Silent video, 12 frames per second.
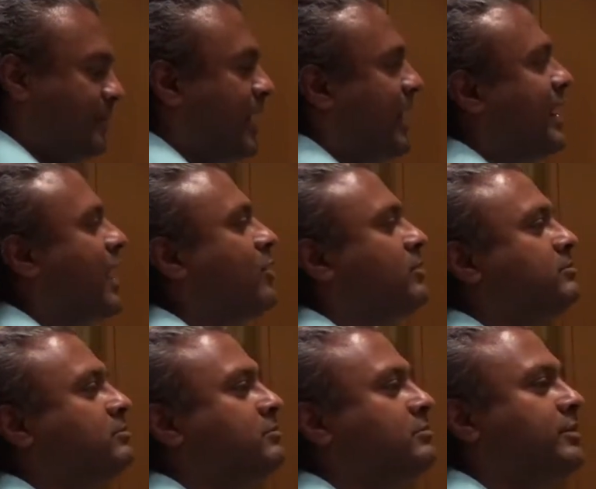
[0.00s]
and now
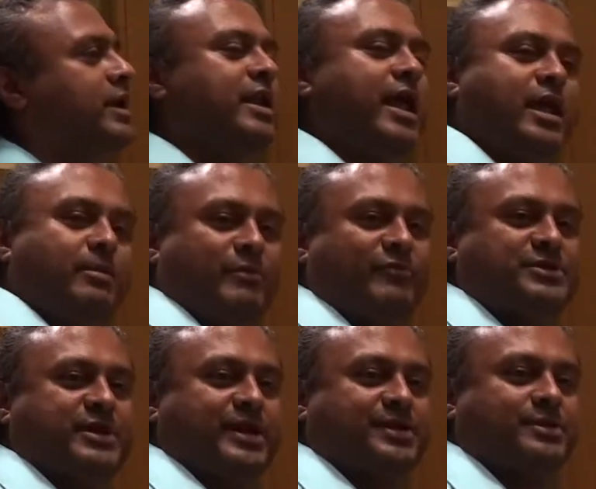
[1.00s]
the name of a
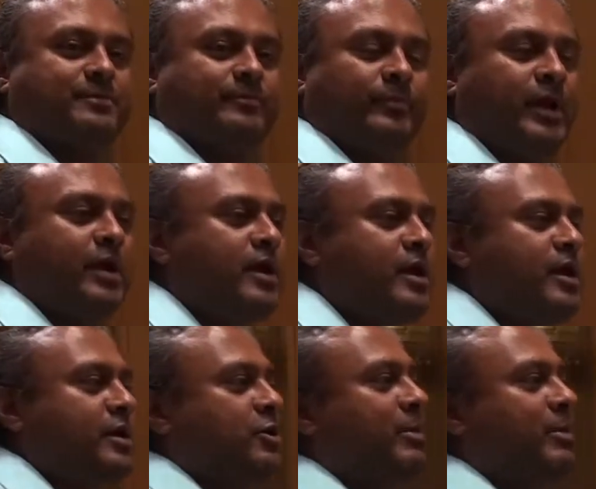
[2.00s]
test. You